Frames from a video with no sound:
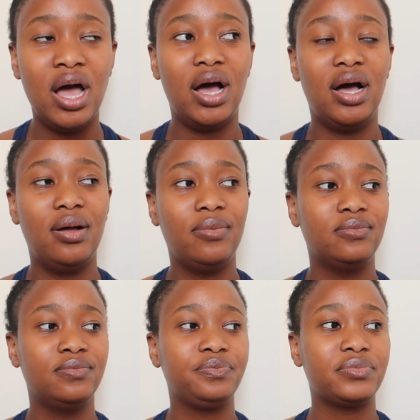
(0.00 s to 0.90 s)

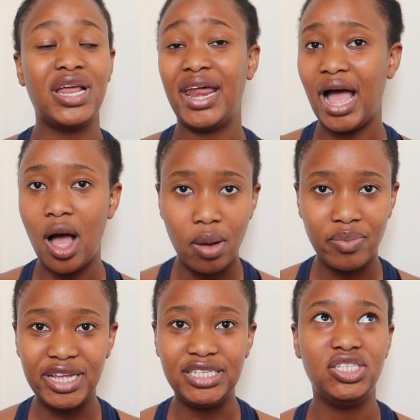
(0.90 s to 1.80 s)
um like how
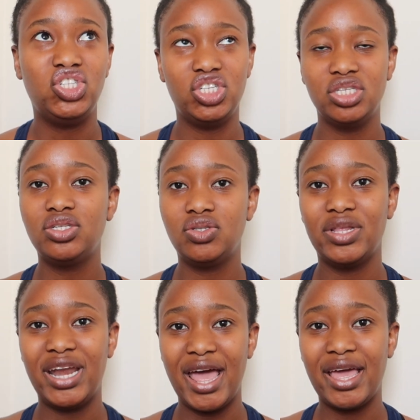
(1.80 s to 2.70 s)
i'm eating just
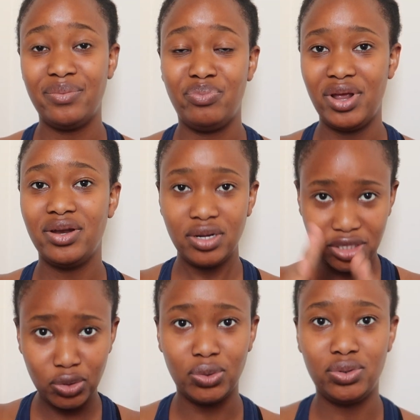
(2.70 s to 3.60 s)
so that i can break
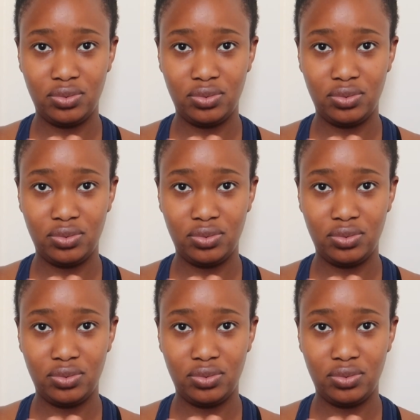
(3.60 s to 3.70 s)
you know